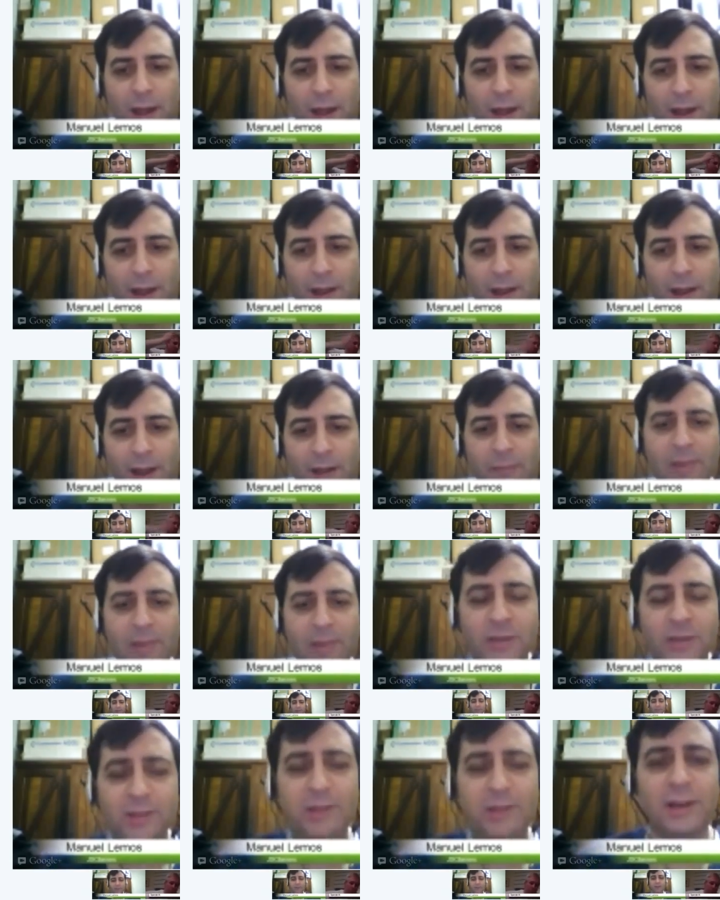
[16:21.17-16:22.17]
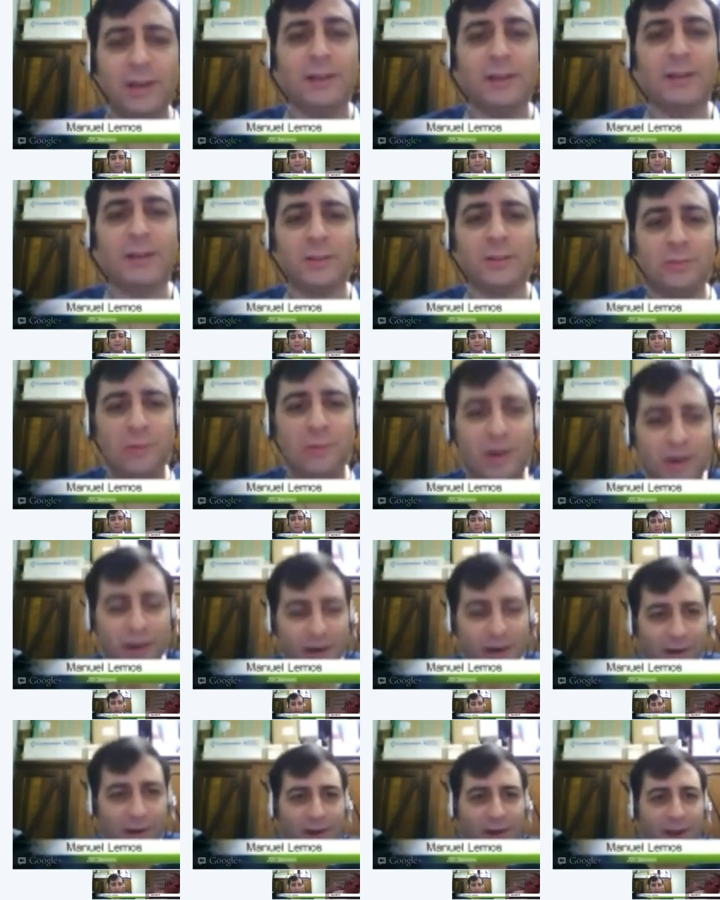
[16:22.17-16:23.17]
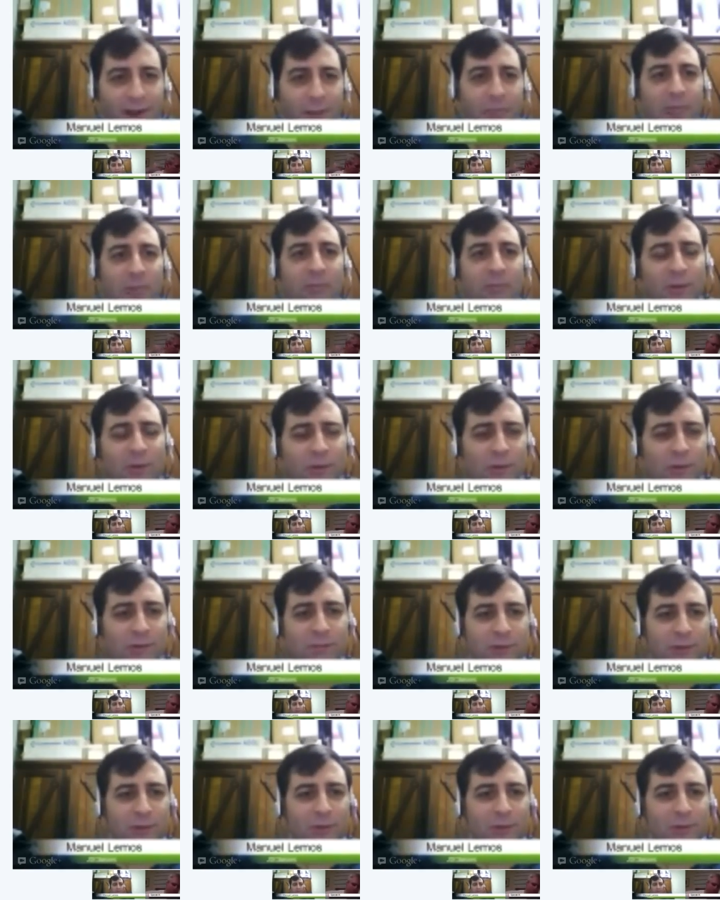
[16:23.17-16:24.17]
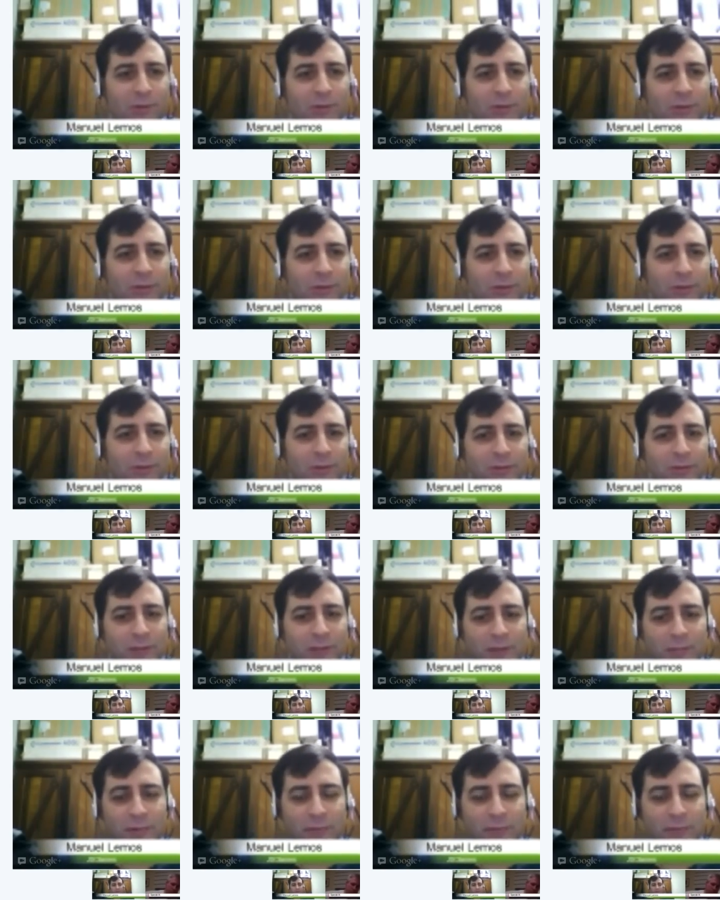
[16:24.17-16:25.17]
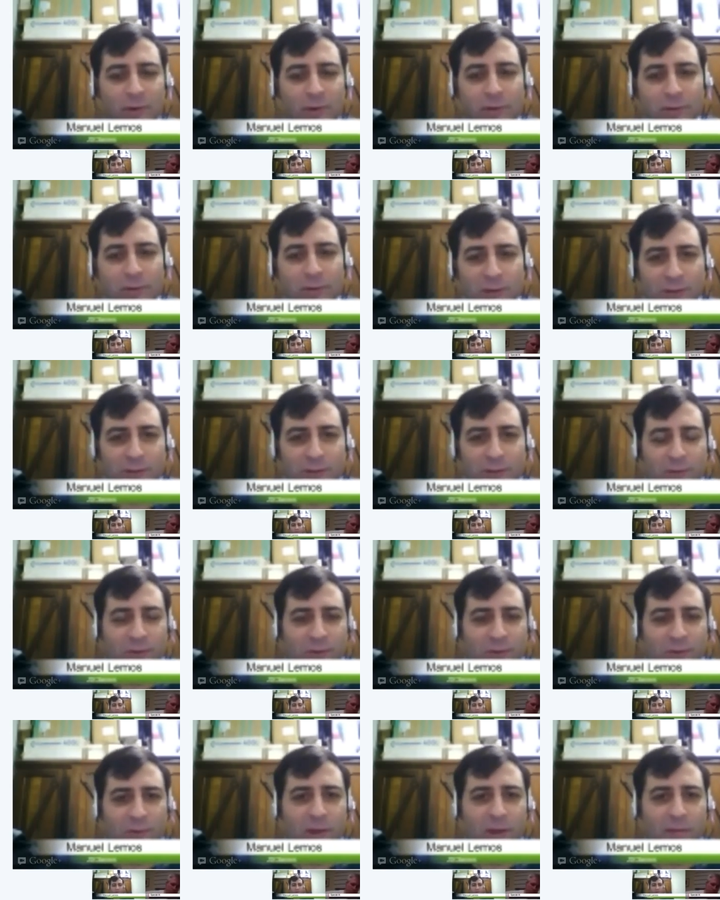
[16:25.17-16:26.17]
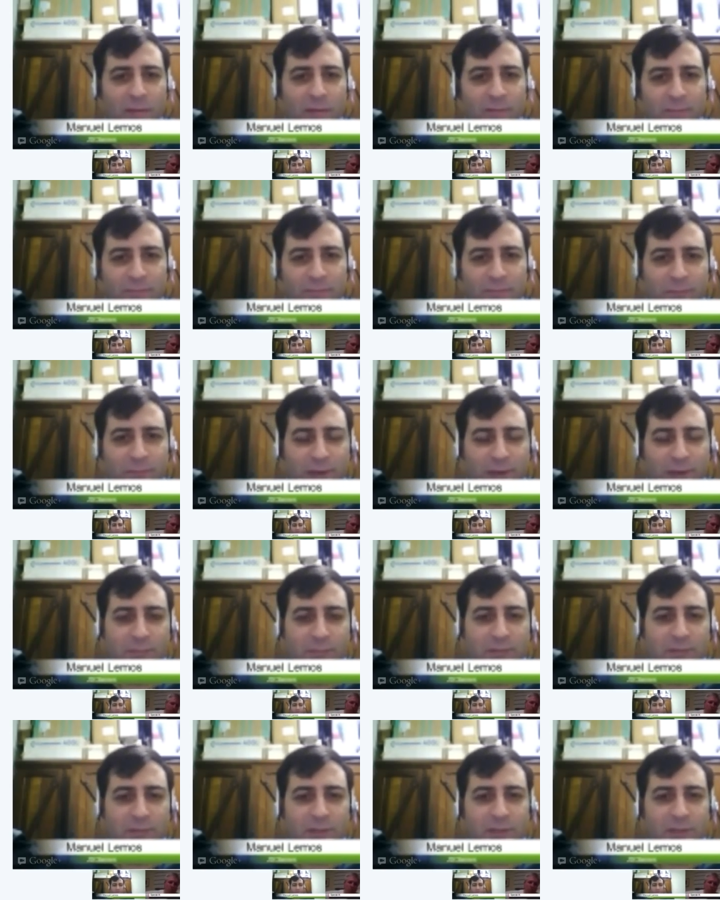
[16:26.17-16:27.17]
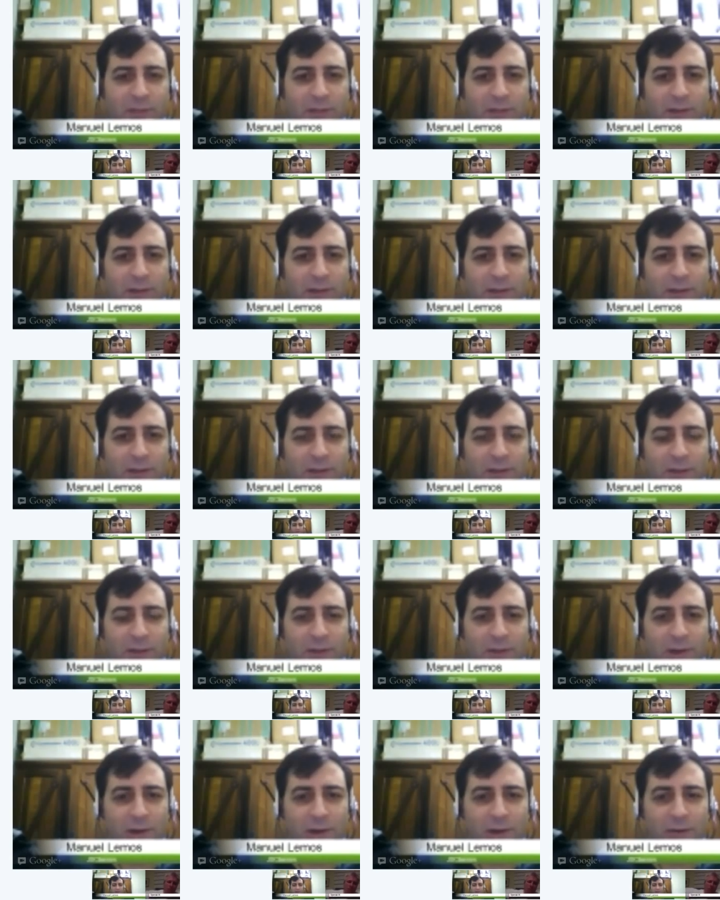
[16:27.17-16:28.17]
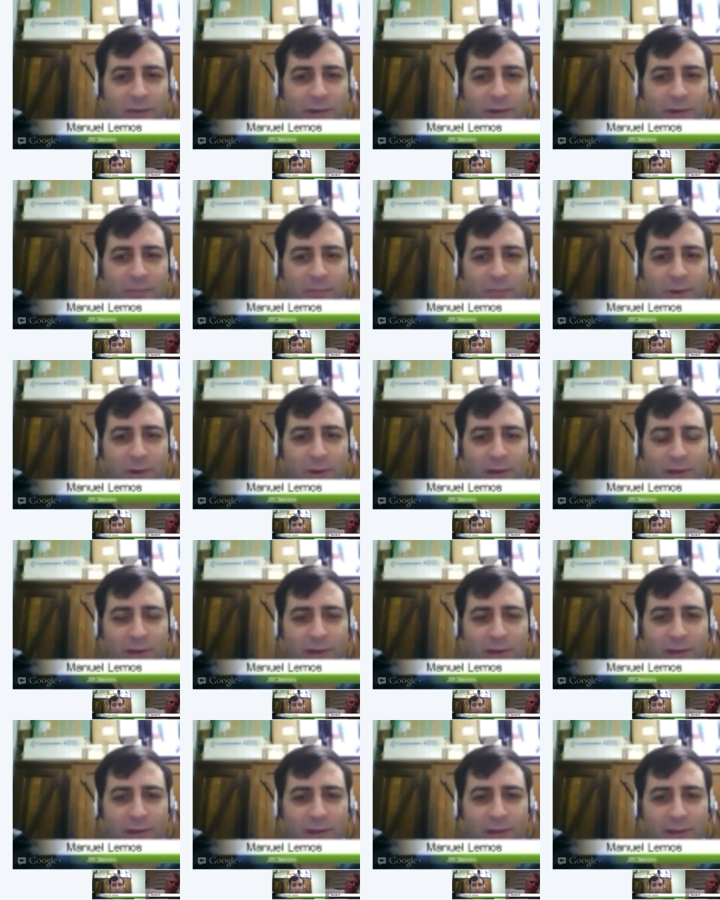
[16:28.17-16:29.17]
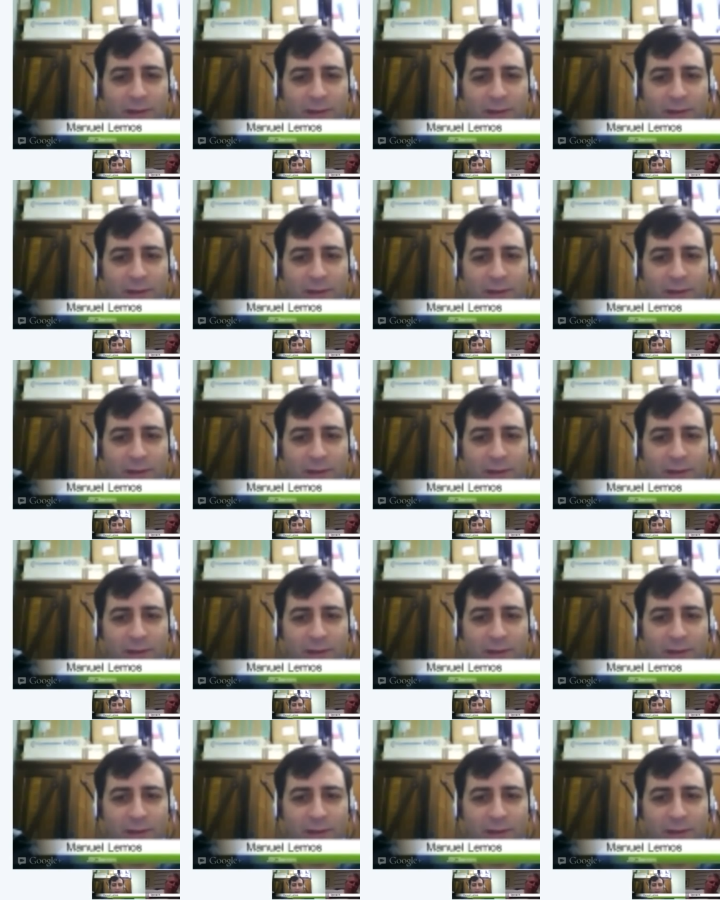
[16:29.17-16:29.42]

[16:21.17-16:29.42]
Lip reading: I imagine that you are happy because you said before that you have become such a jQuery fanboy lately.